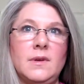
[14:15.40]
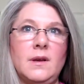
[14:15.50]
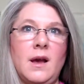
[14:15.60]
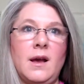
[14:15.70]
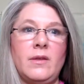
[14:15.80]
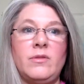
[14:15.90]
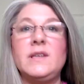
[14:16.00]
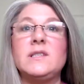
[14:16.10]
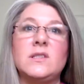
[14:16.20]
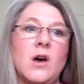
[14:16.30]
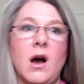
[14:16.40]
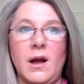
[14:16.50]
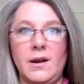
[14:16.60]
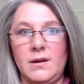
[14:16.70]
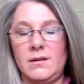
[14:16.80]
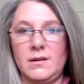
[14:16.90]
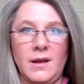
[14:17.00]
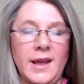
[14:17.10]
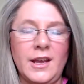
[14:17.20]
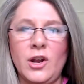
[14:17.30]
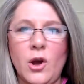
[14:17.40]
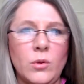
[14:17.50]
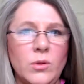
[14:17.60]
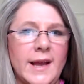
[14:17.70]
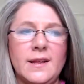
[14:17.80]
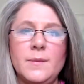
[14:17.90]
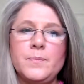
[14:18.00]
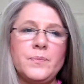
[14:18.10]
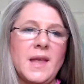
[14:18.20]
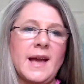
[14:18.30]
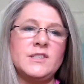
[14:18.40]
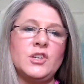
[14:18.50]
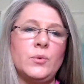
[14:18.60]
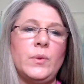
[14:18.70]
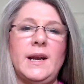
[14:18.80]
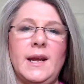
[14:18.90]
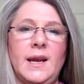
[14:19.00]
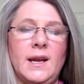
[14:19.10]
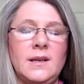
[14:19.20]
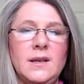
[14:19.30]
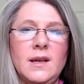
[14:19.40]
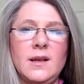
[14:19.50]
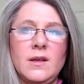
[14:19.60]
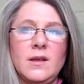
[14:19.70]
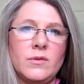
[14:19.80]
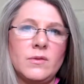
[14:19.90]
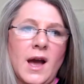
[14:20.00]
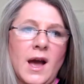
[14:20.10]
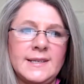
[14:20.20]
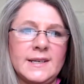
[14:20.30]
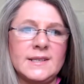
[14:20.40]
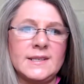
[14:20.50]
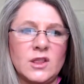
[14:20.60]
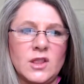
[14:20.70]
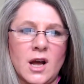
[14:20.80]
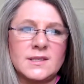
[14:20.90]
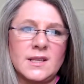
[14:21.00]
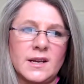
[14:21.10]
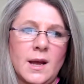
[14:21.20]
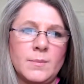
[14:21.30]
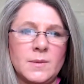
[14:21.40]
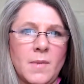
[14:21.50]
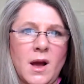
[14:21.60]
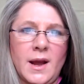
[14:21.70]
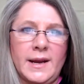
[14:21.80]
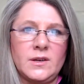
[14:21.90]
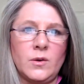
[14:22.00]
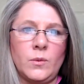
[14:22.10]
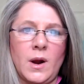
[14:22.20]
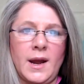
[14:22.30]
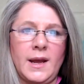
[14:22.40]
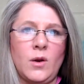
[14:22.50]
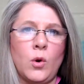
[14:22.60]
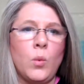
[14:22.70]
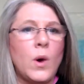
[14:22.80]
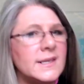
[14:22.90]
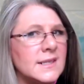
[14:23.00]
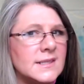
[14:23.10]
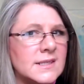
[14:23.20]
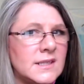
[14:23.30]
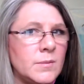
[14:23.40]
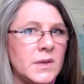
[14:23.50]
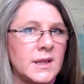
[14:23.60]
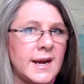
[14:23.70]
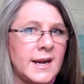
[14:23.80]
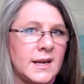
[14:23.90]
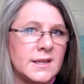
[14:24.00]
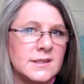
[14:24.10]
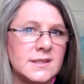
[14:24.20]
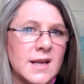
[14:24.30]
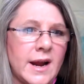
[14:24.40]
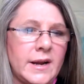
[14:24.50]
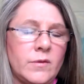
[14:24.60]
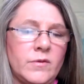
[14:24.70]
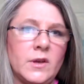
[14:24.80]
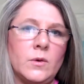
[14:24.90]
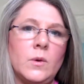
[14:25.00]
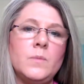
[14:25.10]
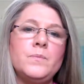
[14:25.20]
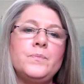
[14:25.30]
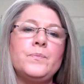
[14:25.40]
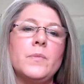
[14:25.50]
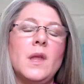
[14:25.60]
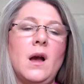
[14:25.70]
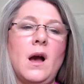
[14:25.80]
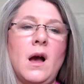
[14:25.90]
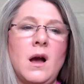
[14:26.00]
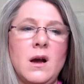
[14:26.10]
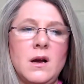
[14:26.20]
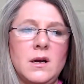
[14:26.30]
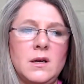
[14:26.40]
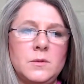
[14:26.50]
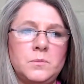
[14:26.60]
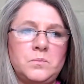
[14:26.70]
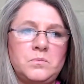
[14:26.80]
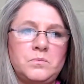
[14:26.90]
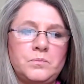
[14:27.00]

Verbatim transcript: uh, this thought? Uh, you know, like as you're reading, ideas and thoughts that come to mind, right? Or what is it stimulating inside of you? Um,